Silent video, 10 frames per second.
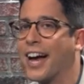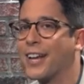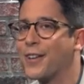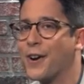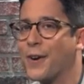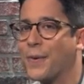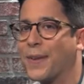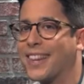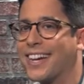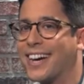Uh, you know,
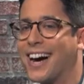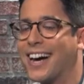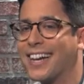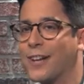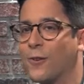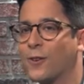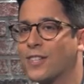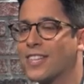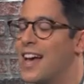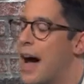the guy, he
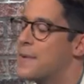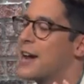looks. I'm